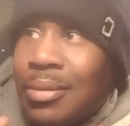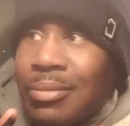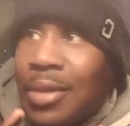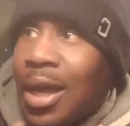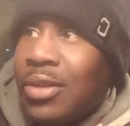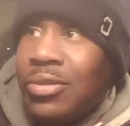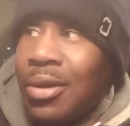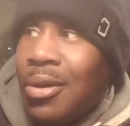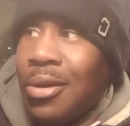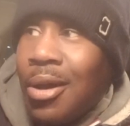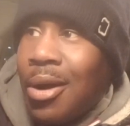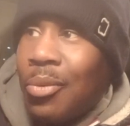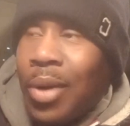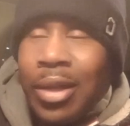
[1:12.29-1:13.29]
That tell
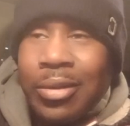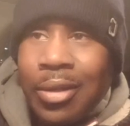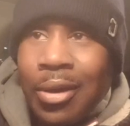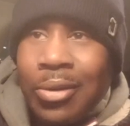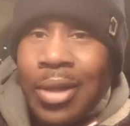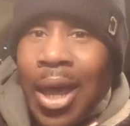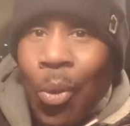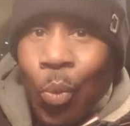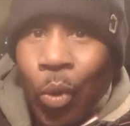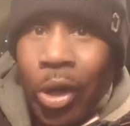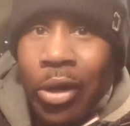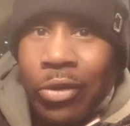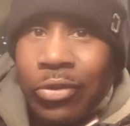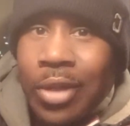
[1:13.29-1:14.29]
y'all right there, that
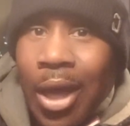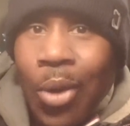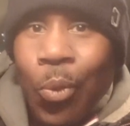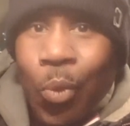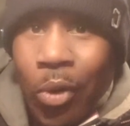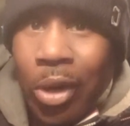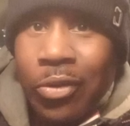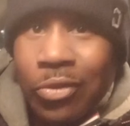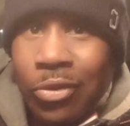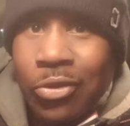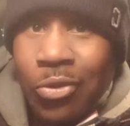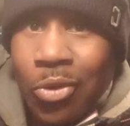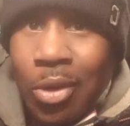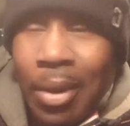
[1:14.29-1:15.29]
was that was the
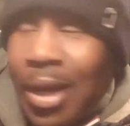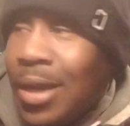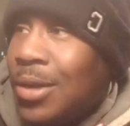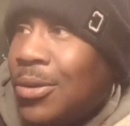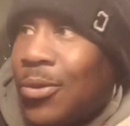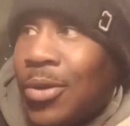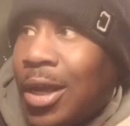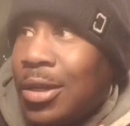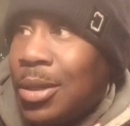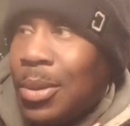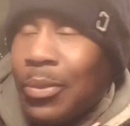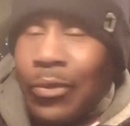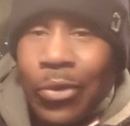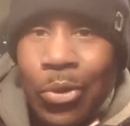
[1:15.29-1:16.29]
script. I ain't no
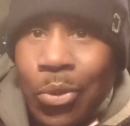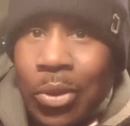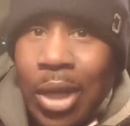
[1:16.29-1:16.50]
goddamn fool.